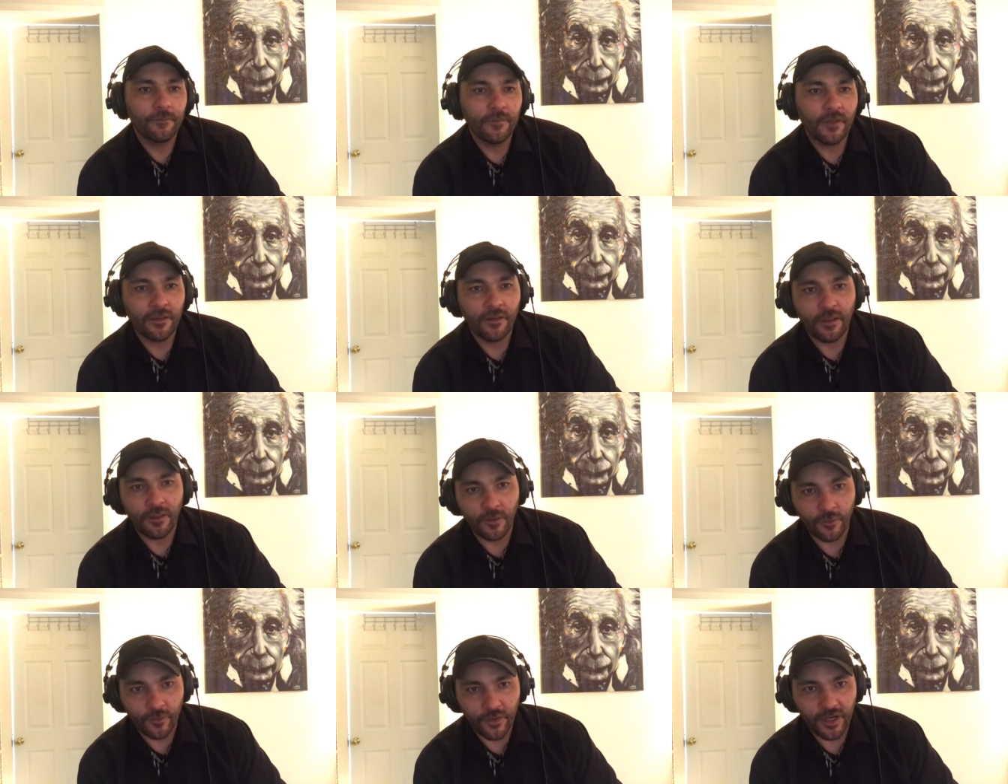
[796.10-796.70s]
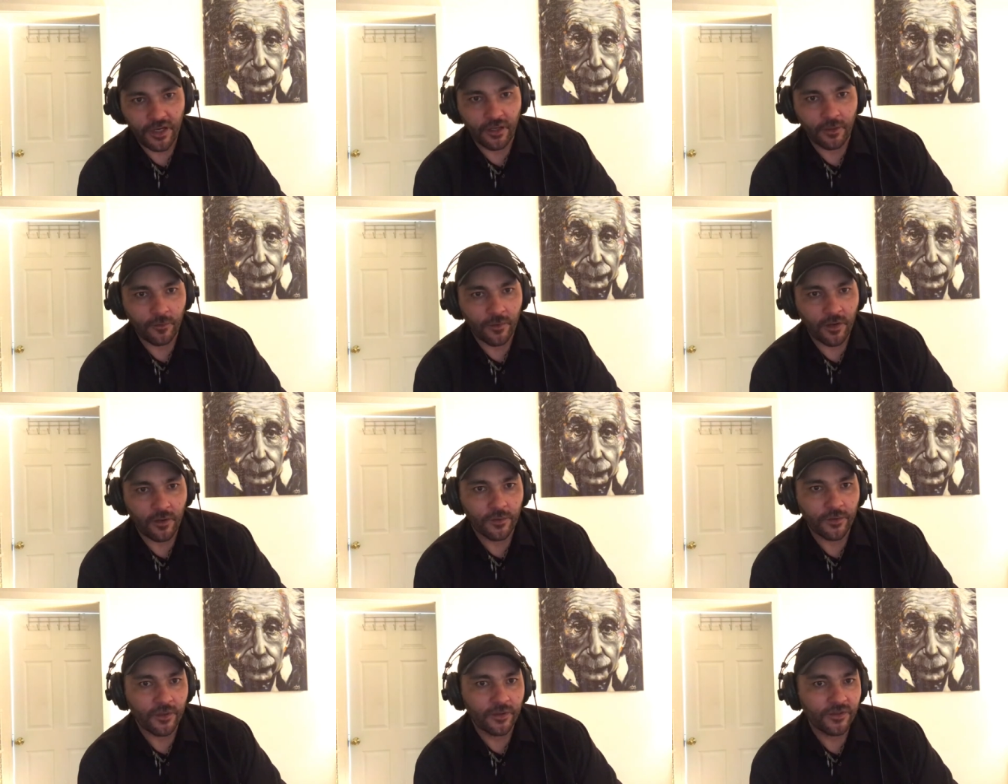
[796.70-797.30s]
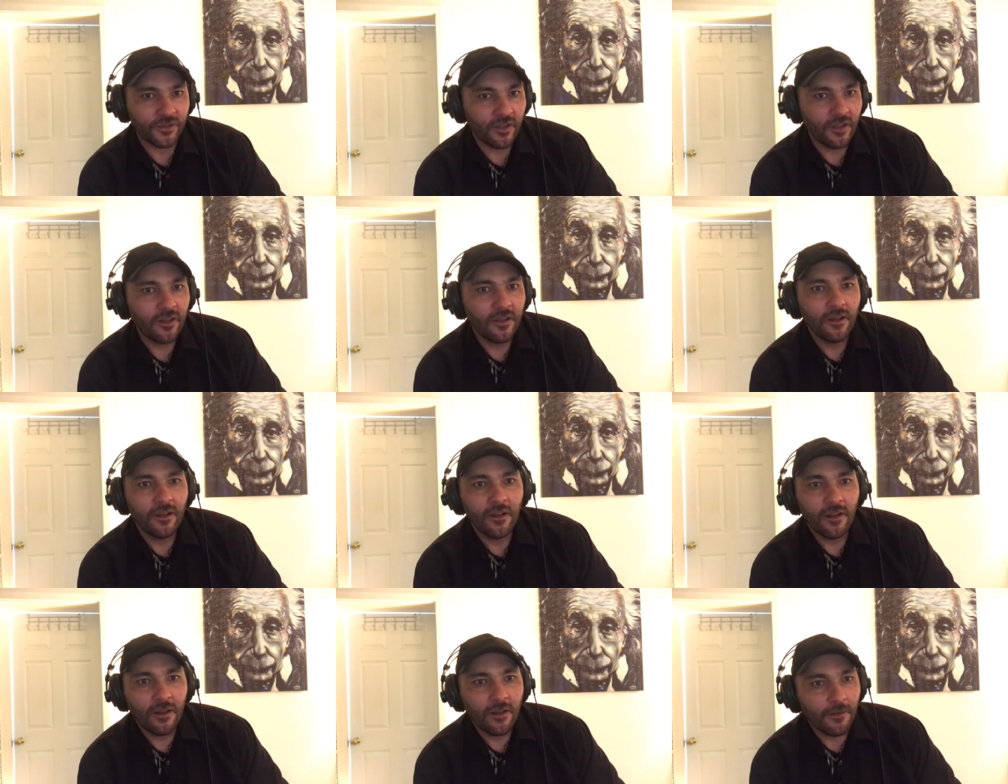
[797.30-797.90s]
and then the Reading Railroads.
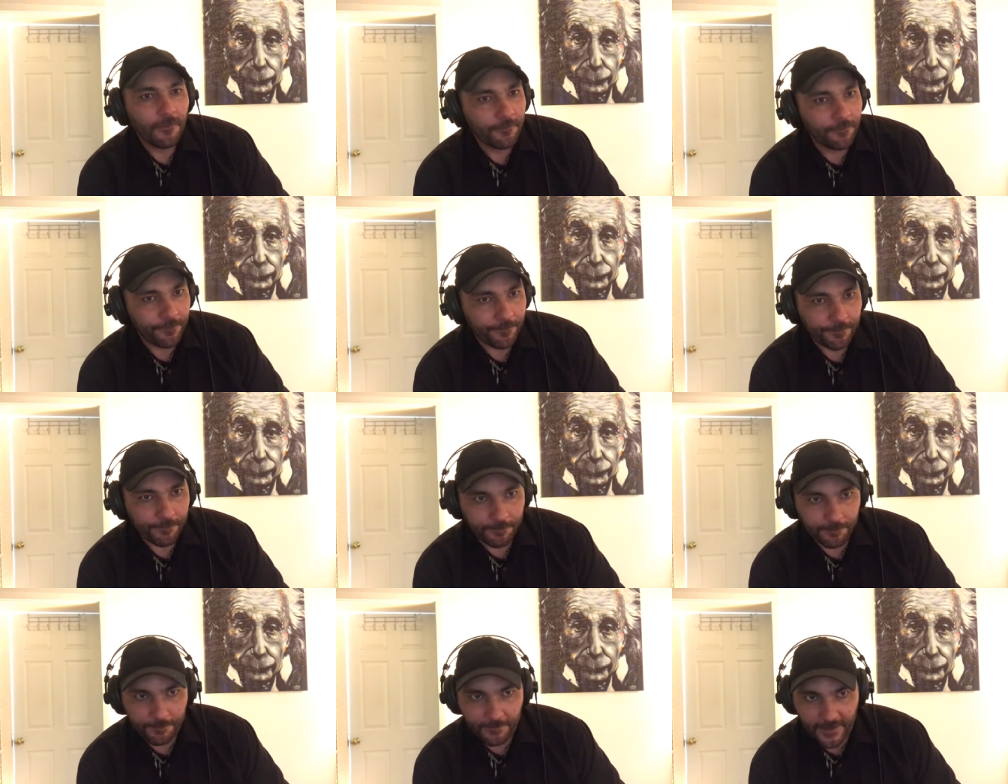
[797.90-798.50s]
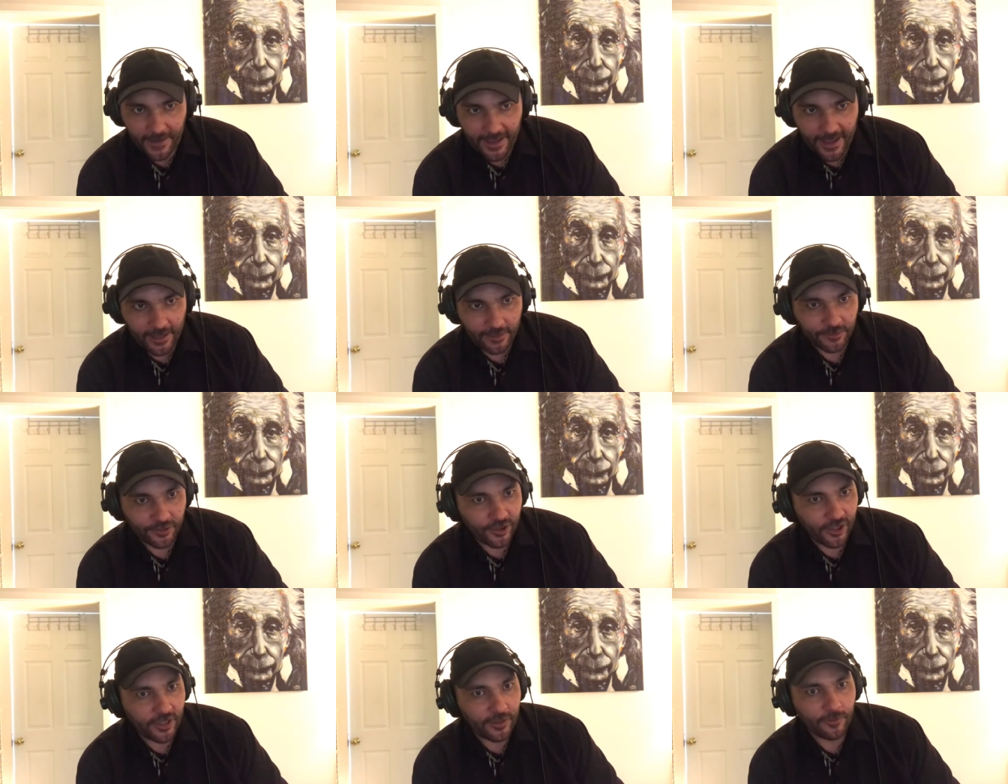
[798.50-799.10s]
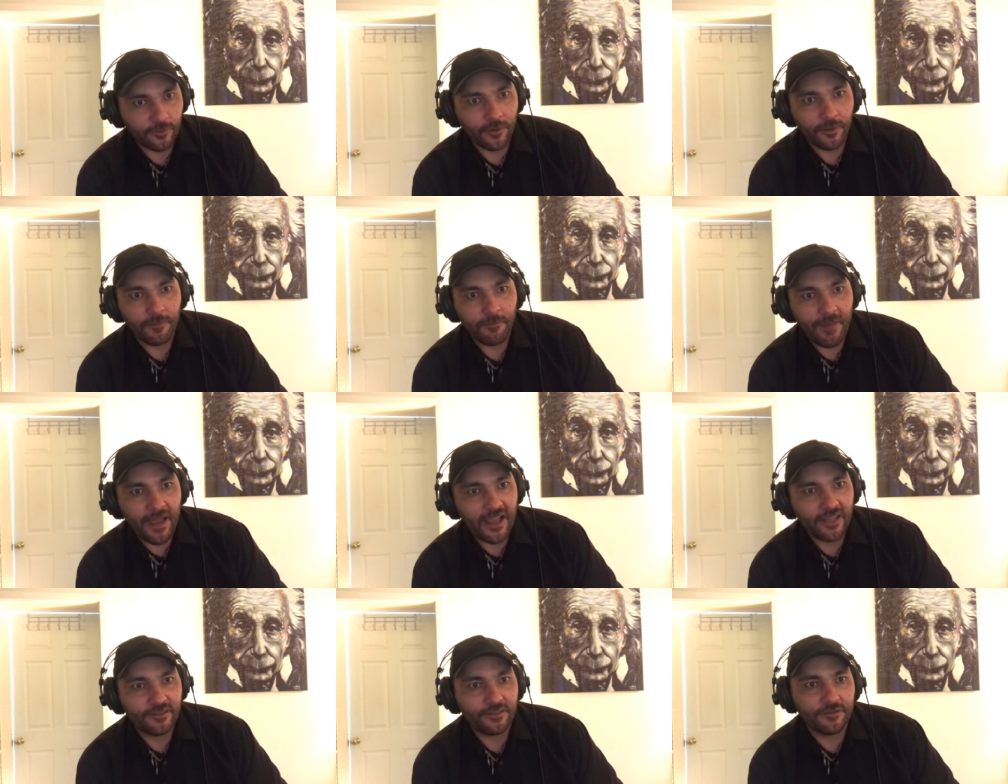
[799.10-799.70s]
They had
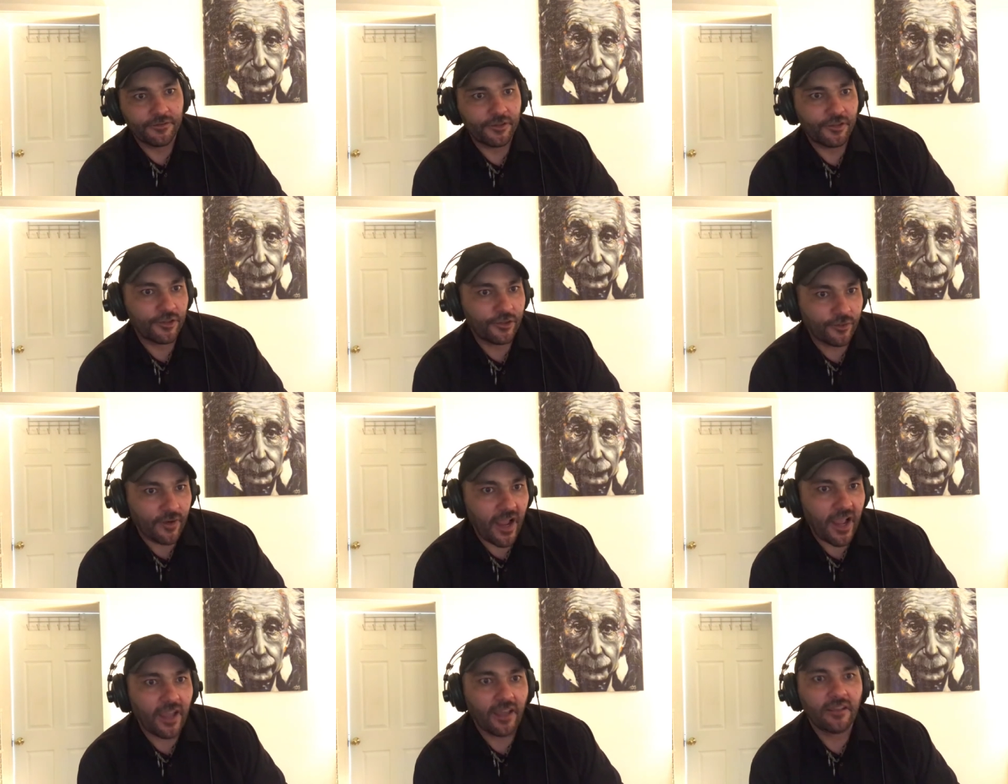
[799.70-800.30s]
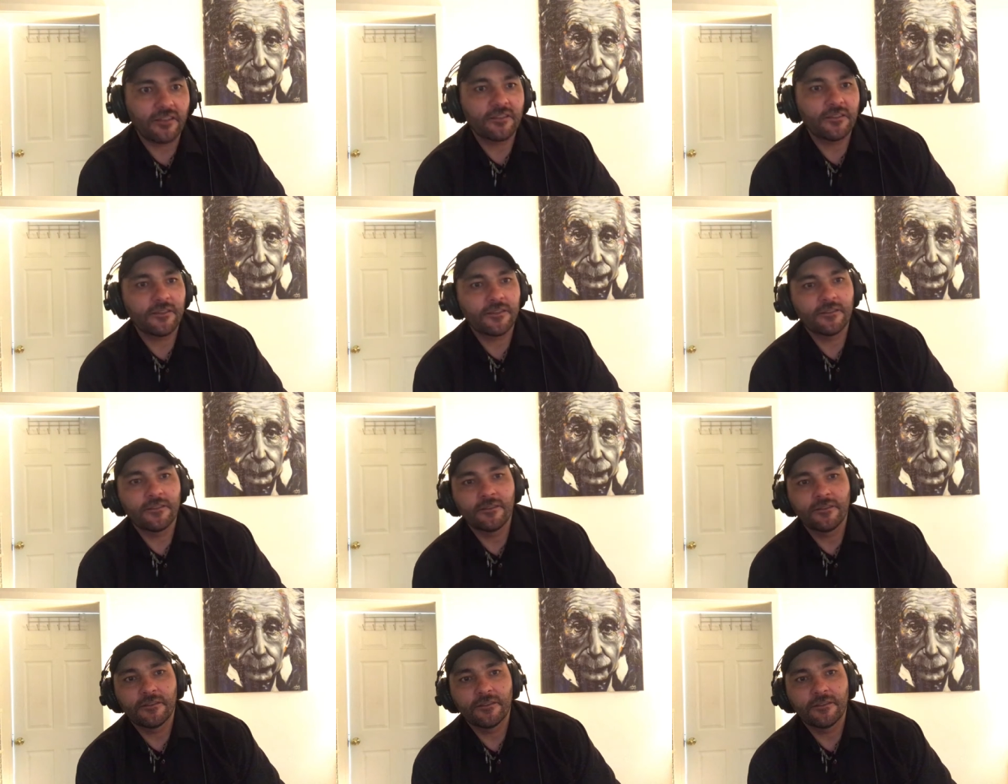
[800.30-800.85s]
massive strikes.